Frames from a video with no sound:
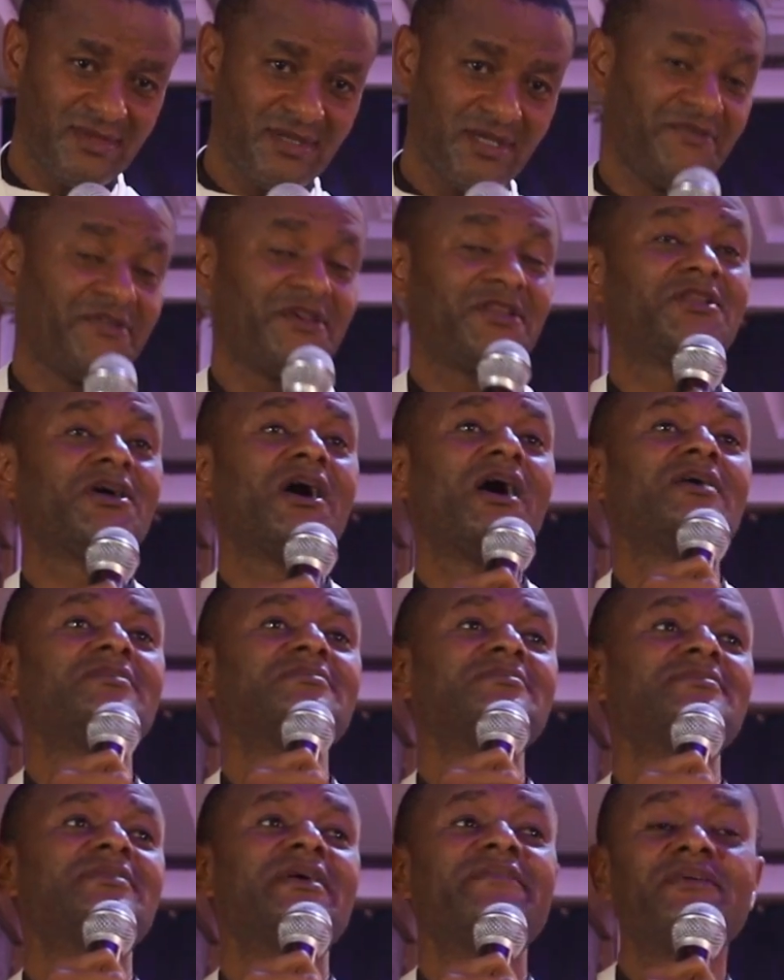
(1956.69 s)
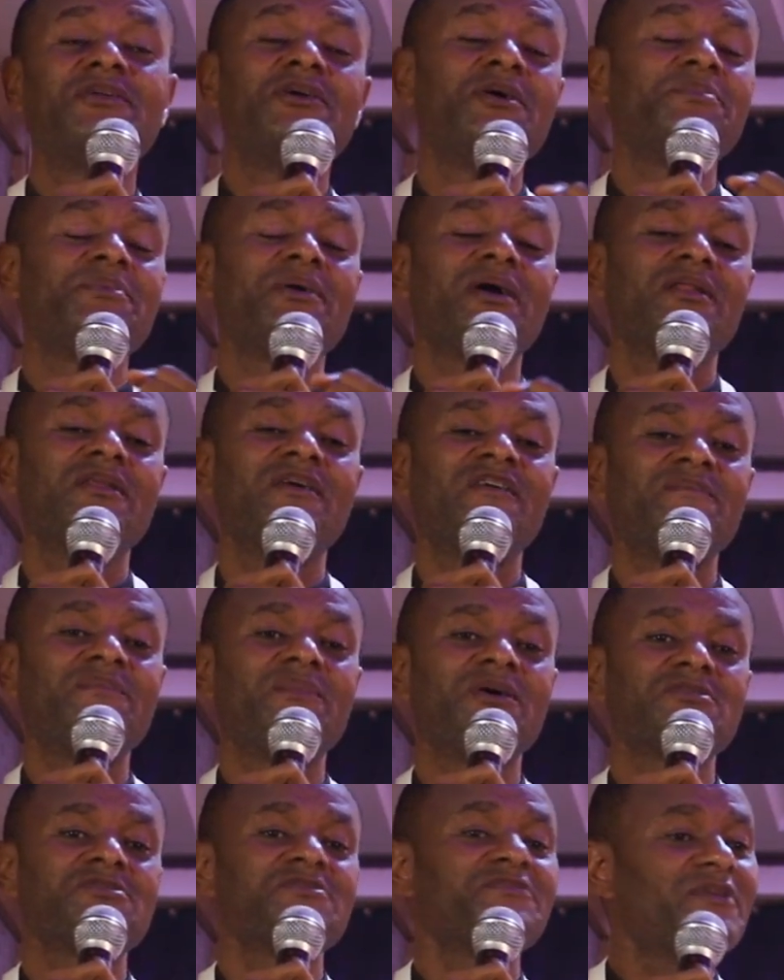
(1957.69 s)
If you don't develop your love
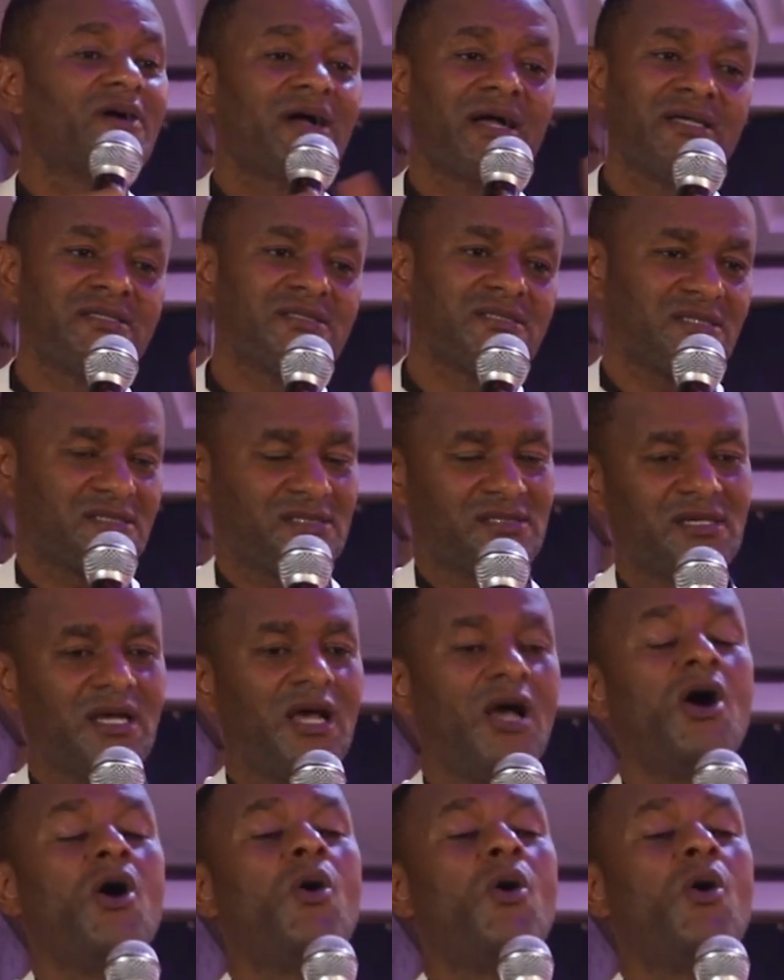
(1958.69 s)
muscle, forget it.